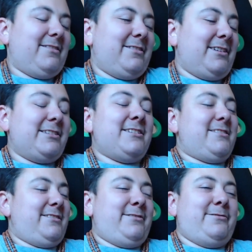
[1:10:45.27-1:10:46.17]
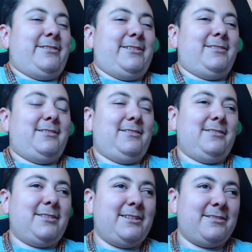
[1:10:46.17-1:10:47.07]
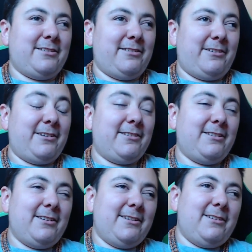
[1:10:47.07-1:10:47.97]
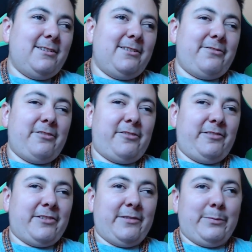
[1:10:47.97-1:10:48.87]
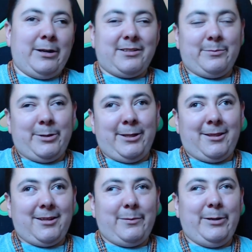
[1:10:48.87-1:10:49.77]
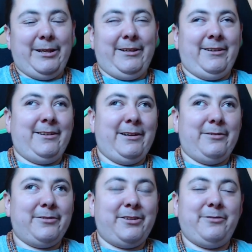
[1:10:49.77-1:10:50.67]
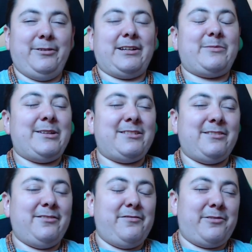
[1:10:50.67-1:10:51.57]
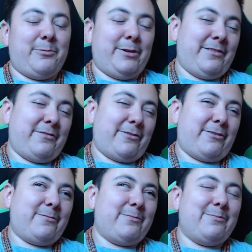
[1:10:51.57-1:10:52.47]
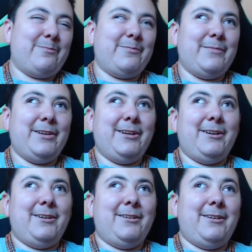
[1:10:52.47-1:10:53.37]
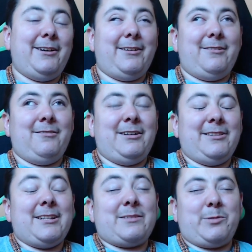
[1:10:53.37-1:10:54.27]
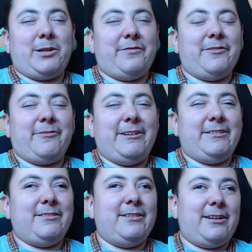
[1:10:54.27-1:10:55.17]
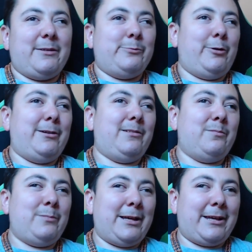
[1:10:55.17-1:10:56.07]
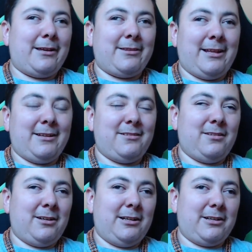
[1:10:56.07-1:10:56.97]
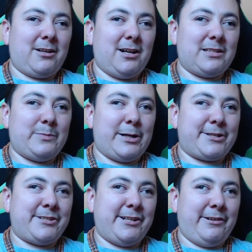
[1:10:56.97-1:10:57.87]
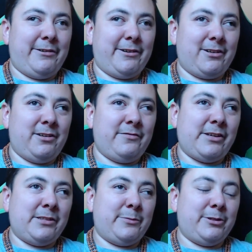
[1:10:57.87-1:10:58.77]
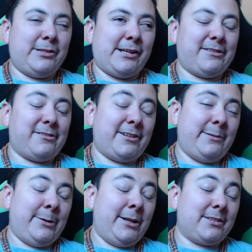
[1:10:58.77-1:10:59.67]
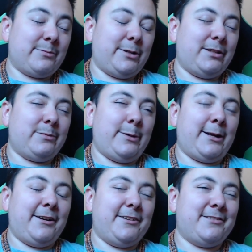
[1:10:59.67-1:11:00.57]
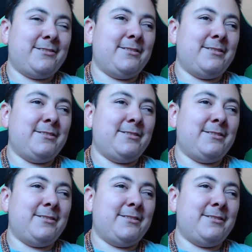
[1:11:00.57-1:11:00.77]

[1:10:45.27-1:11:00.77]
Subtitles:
Unless you consider $55 a month to be, too expensive or whatever. And that's part of the reason that I'm making that Cosmic Qigong available at $30 a month, because